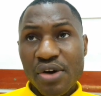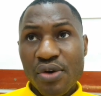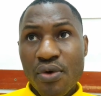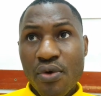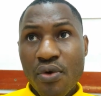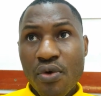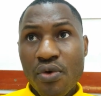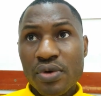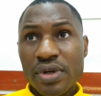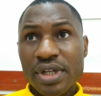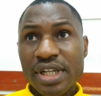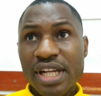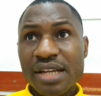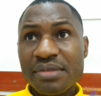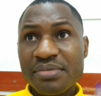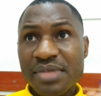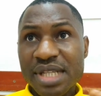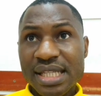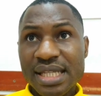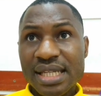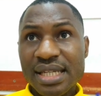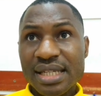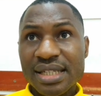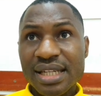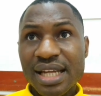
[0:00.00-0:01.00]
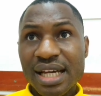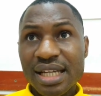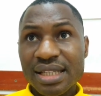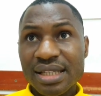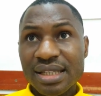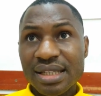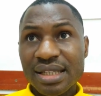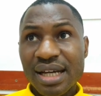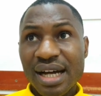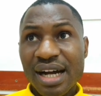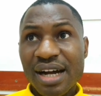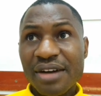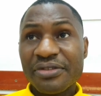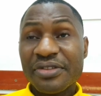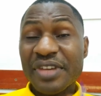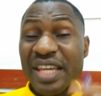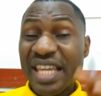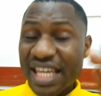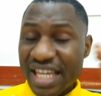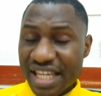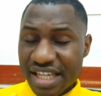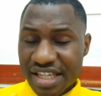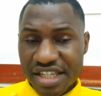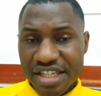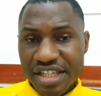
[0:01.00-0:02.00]
or let me say that have
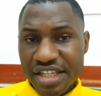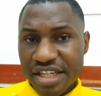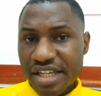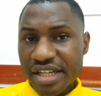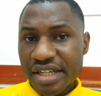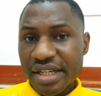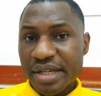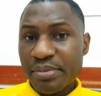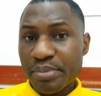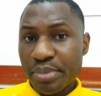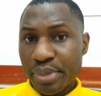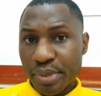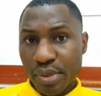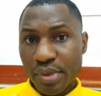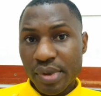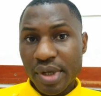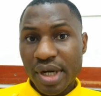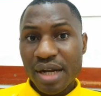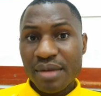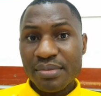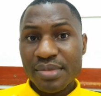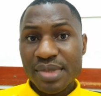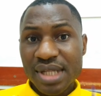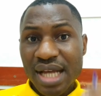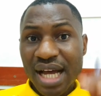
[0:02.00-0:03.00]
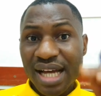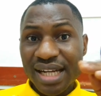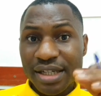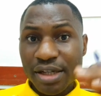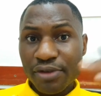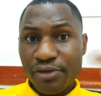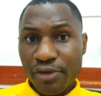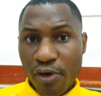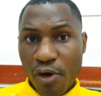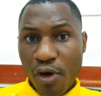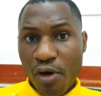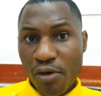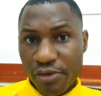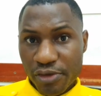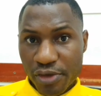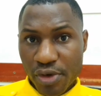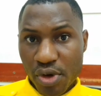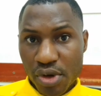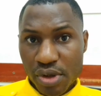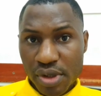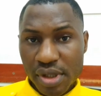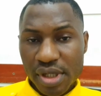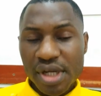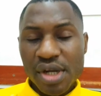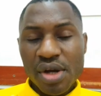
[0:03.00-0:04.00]
engineering programs at the
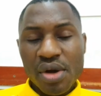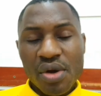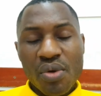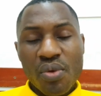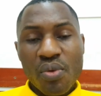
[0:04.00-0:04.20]
forefront,